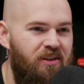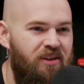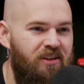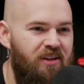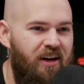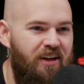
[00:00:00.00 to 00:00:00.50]

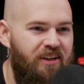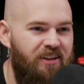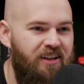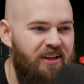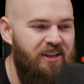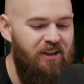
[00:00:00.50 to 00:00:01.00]
And like,
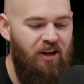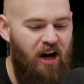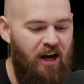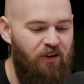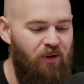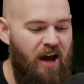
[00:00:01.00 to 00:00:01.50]

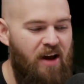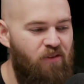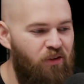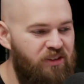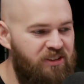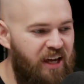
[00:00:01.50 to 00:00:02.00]
I don't have
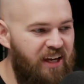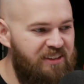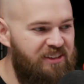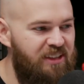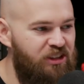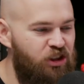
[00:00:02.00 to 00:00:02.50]
all this
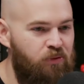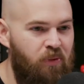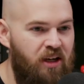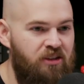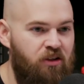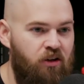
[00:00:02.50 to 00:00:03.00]
excess space.